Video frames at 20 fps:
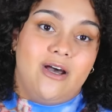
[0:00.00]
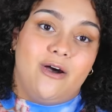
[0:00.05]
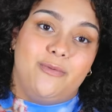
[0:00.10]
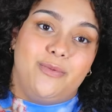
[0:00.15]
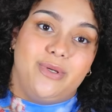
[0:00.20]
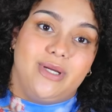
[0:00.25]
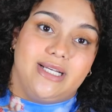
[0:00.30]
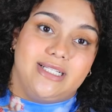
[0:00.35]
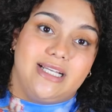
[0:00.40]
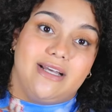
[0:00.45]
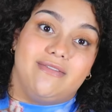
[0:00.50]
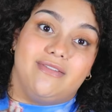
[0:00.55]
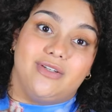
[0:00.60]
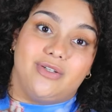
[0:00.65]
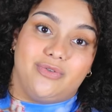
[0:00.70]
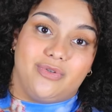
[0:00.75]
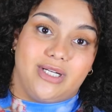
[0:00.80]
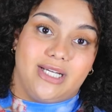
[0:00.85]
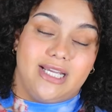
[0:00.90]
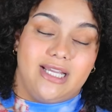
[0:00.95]
Hope you guys have a
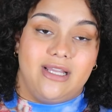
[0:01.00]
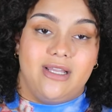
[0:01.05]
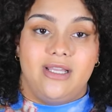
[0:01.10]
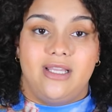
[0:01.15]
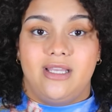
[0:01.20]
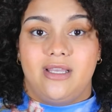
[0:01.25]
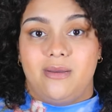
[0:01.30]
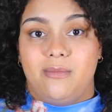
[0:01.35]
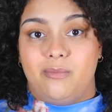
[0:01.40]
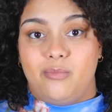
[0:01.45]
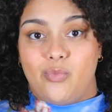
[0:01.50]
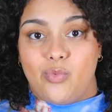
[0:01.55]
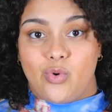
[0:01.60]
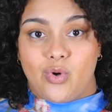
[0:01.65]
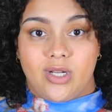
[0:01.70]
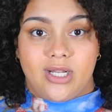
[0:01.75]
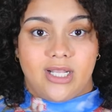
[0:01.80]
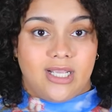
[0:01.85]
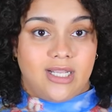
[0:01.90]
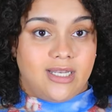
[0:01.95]
great
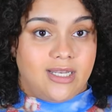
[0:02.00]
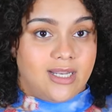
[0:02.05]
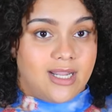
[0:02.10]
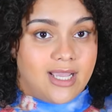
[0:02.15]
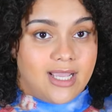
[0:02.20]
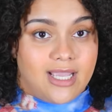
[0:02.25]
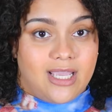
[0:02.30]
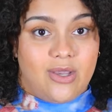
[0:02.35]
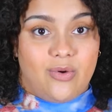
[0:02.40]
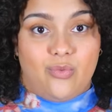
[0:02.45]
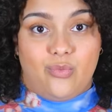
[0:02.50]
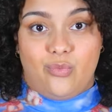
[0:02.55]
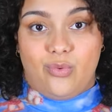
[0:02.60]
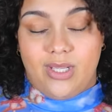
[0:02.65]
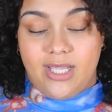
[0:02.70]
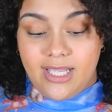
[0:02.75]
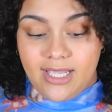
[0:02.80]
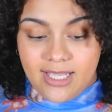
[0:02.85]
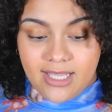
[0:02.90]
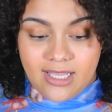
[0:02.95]
morning, night,
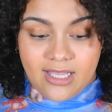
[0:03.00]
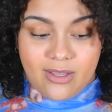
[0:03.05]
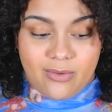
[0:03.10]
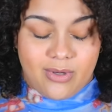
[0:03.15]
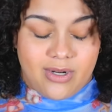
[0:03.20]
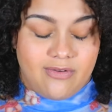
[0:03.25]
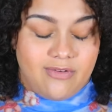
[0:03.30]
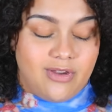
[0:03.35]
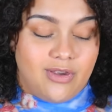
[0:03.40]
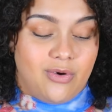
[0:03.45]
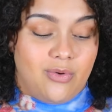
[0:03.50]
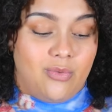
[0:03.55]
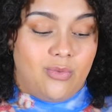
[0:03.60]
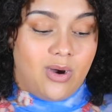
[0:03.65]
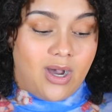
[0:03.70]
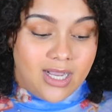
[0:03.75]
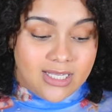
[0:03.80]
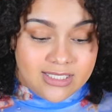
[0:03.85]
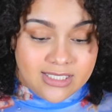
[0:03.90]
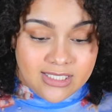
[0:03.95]
weekend, whenever you're
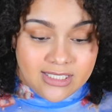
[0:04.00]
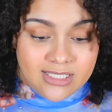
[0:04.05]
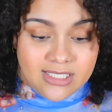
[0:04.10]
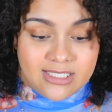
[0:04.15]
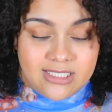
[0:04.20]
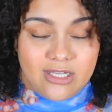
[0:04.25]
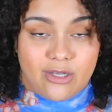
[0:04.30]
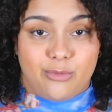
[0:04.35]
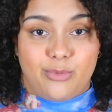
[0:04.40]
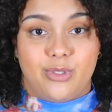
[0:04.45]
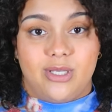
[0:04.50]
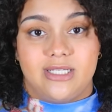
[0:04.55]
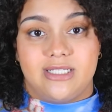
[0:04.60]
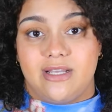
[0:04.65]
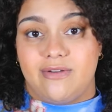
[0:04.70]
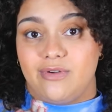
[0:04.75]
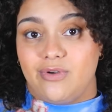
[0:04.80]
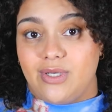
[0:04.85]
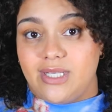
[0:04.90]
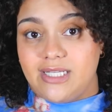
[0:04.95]
watching this. I hope you guys
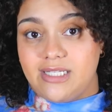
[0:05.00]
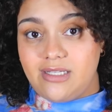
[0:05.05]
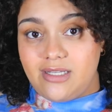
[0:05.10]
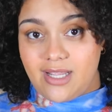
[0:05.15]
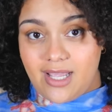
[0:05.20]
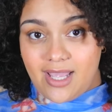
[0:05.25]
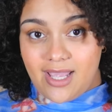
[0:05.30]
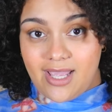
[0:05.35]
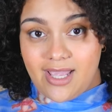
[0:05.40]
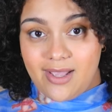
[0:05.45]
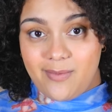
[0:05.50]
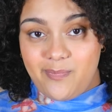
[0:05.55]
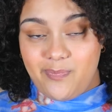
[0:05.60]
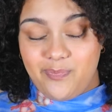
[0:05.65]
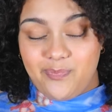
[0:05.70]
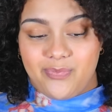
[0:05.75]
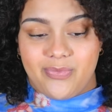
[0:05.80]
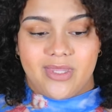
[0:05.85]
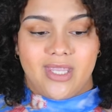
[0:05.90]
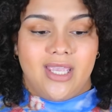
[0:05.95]
have a great day.
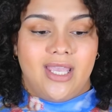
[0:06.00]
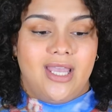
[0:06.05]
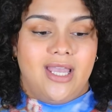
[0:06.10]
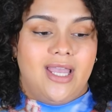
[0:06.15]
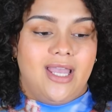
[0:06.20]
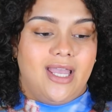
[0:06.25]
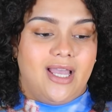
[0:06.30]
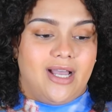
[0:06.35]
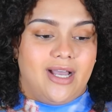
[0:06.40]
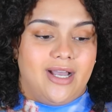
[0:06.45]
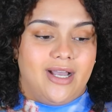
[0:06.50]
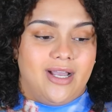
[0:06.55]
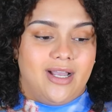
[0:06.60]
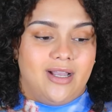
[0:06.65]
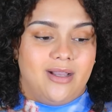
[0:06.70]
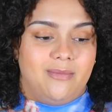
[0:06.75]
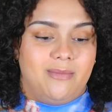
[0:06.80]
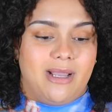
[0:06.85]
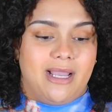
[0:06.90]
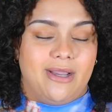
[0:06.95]

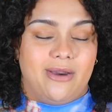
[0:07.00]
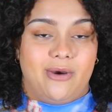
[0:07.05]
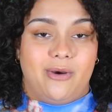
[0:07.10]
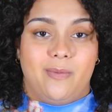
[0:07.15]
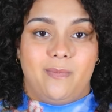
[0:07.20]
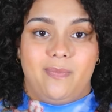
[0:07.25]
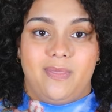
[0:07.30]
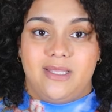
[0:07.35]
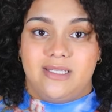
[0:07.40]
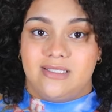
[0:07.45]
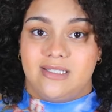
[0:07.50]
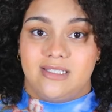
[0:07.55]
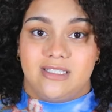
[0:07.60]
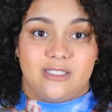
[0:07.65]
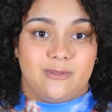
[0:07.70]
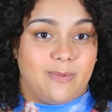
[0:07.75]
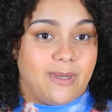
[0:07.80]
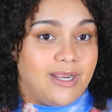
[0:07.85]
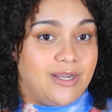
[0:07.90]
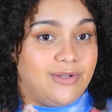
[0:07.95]
Um, I hope this
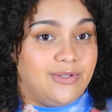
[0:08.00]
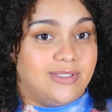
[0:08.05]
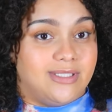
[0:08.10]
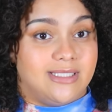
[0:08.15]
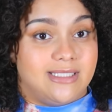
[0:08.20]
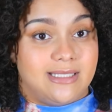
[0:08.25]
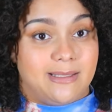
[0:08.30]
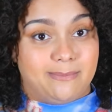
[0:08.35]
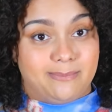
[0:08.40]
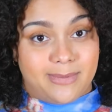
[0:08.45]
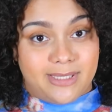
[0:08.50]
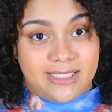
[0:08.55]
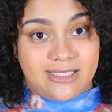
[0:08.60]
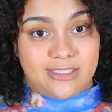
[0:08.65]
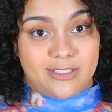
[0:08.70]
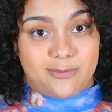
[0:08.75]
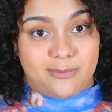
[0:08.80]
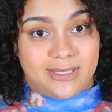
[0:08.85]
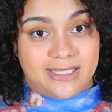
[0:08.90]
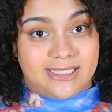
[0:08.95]
inspired you to submit
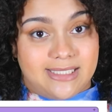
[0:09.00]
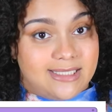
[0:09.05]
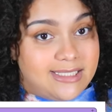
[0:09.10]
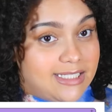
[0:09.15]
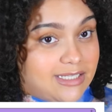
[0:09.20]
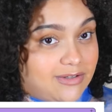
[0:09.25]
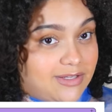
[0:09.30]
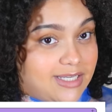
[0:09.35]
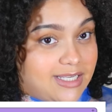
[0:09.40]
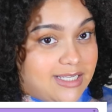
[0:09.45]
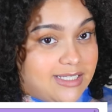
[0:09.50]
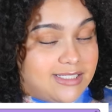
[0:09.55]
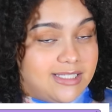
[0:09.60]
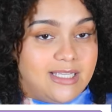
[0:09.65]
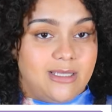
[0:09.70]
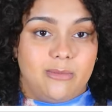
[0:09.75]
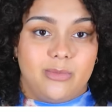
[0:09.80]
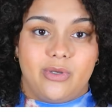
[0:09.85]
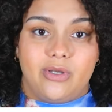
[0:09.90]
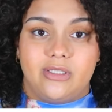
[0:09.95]
to my series.
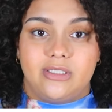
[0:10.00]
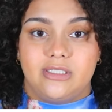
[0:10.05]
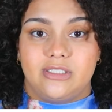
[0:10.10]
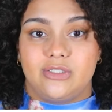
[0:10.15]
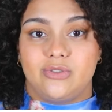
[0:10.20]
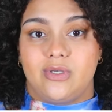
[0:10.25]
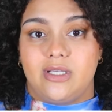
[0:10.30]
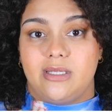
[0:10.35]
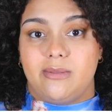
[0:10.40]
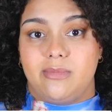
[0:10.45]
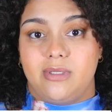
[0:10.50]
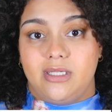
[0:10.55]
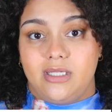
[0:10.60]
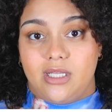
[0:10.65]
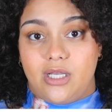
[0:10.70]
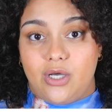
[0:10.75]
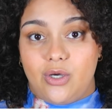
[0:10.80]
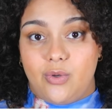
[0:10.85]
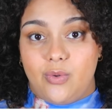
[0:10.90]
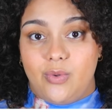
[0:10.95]
Email on the screen
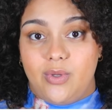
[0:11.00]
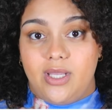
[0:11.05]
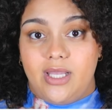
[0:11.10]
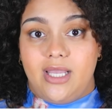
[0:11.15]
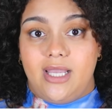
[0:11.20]
below.